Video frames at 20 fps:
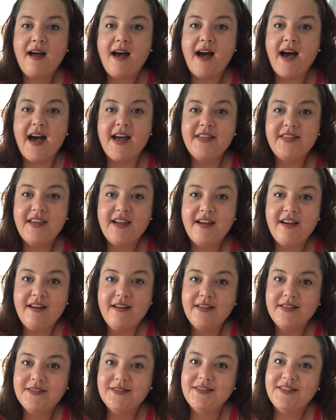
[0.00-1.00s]
Hi
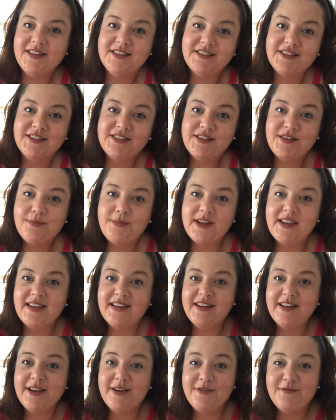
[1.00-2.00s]
there, this is the
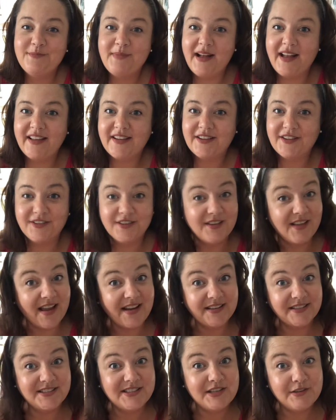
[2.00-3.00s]
beginning of my
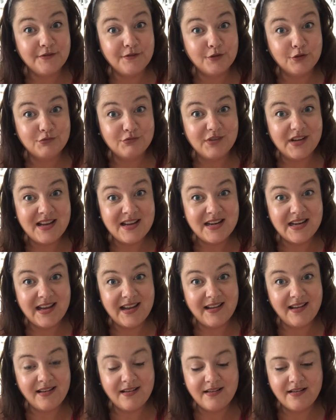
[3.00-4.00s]
collective
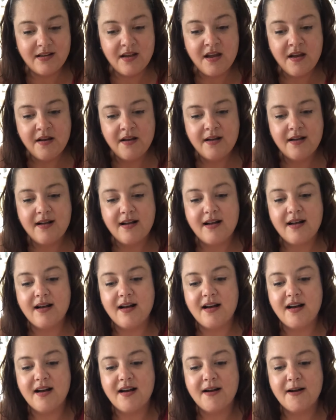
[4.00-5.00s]
reading
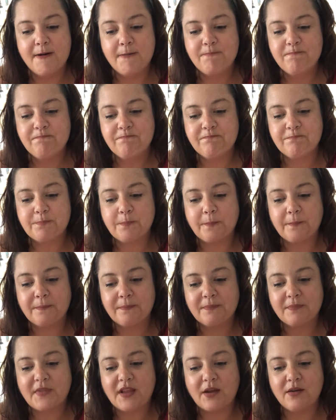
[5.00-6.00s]
um,
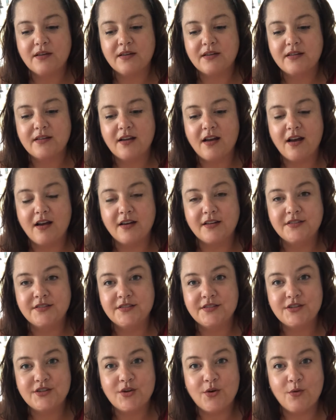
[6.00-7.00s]
on
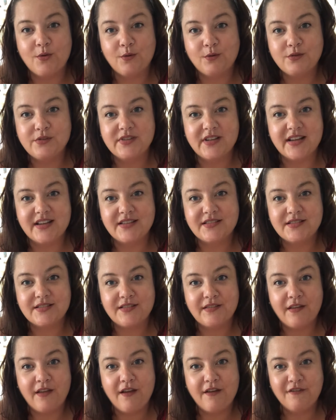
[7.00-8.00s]
Told as
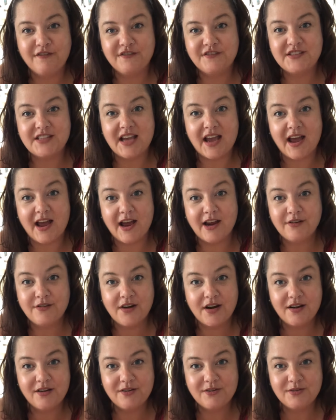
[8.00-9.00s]
Love
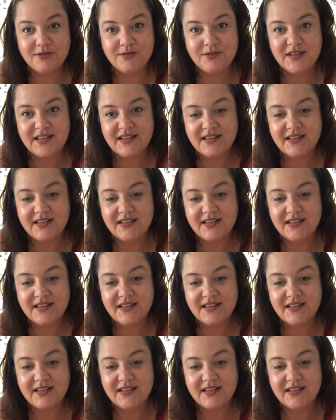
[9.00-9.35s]
Tarot.